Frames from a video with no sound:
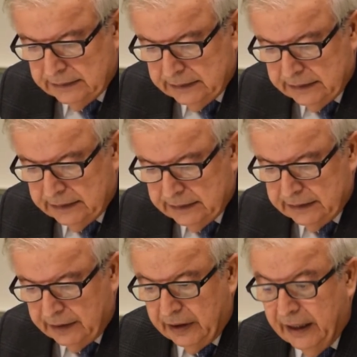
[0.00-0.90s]

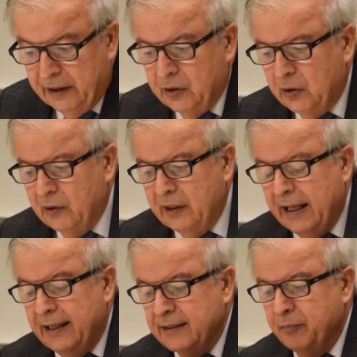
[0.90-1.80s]
is related to
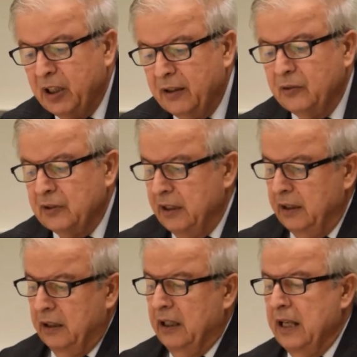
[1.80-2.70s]
that because the